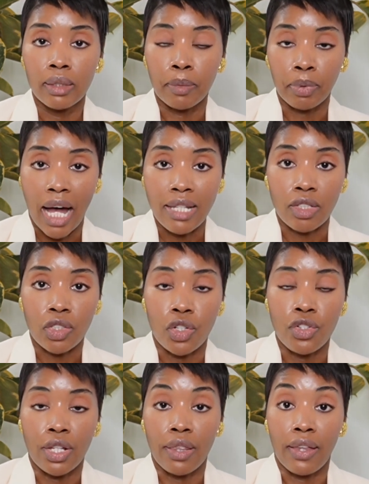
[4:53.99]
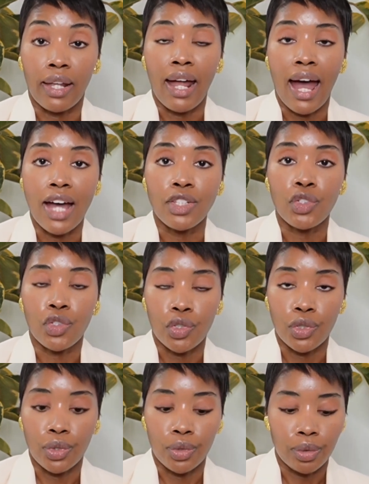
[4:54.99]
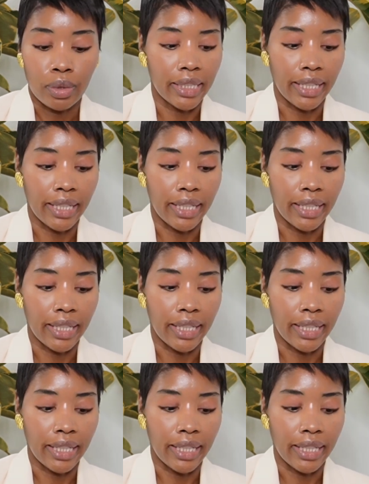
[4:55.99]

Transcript: the plastic surgeon then has to